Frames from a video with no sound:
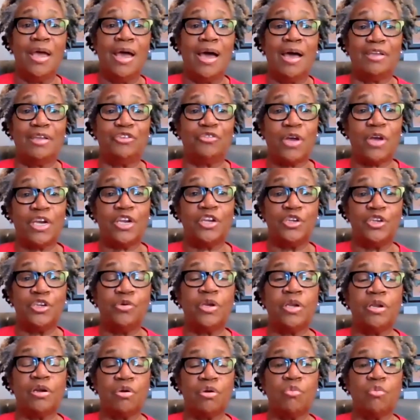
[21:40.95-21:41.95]
I try to
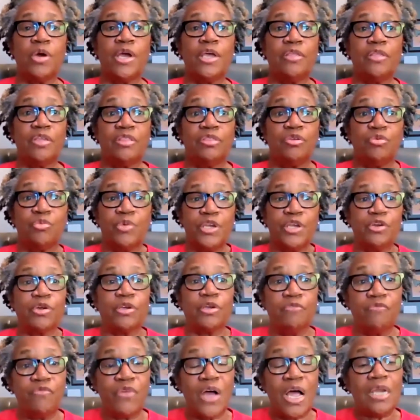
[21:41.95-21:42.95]
do it in a way that the reader
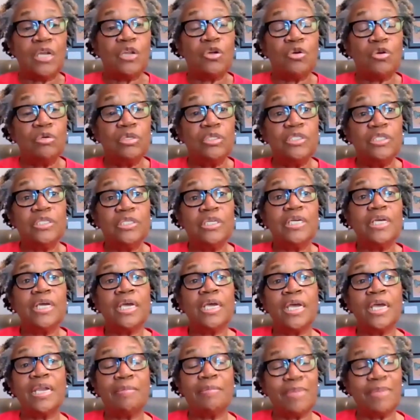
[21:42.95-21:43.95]
can follow,
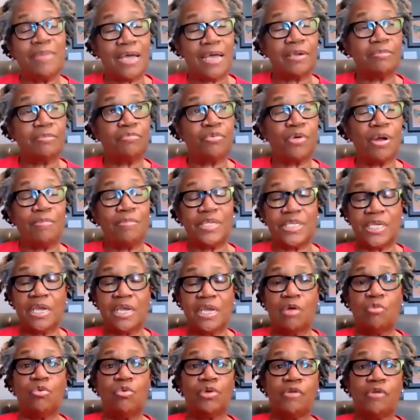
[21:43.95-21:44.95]
and I'm not
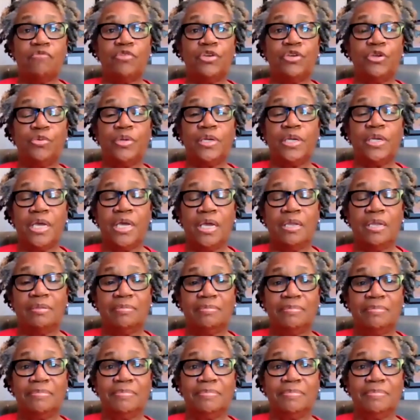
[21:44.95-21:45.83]
promising I won't ever do it again.